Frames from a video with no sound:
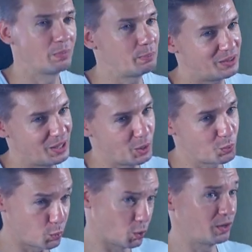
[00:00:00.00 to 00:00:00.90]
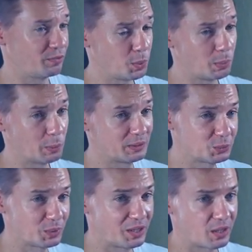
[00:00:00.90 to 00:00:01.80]
Maybe there were a few
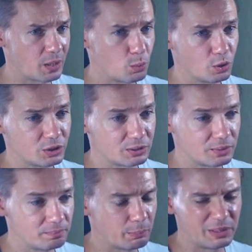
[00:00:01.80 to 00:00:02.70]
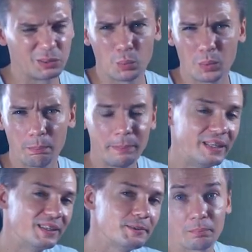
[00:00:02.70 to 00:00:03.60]
moments where I was uh, a bit mean.